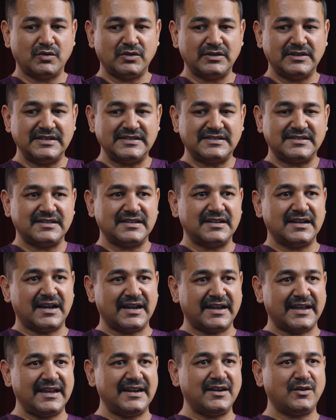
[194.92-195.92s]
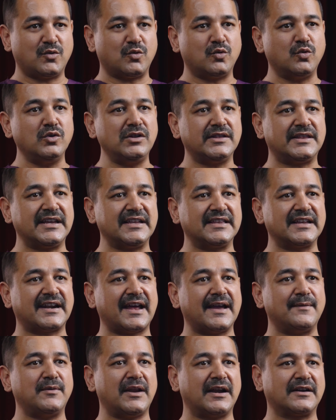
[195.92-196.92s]
this, again, cool thing that
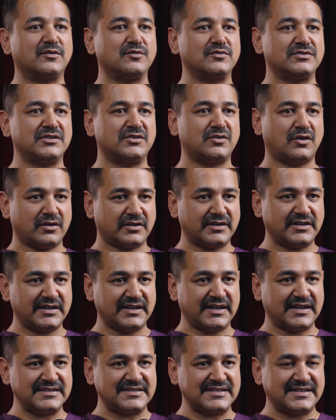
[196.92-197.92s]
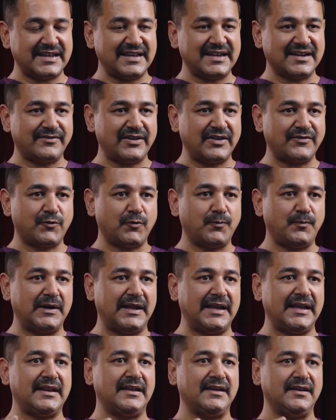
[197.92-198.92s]
I am lactose intolerant and staying away from
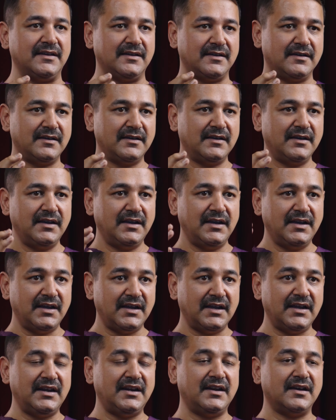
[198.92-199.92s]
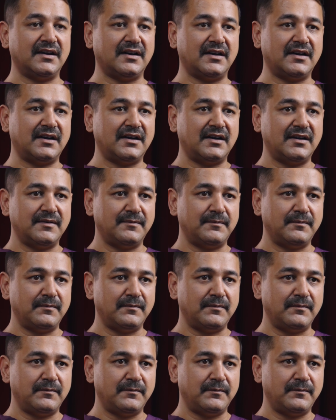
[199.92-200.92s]
dairy in a
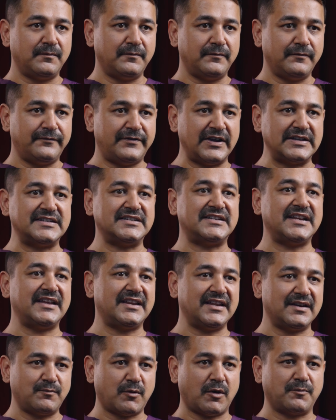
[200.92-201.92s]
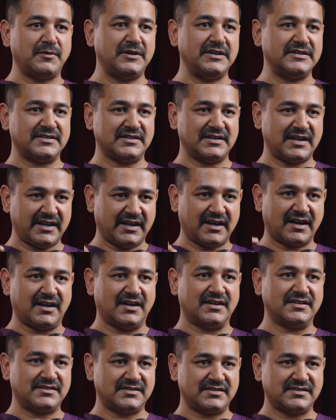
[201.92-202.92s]
vegetarian population like
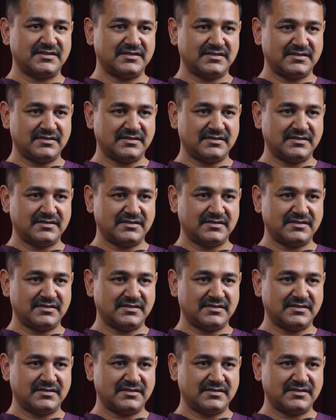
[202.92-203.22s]
ours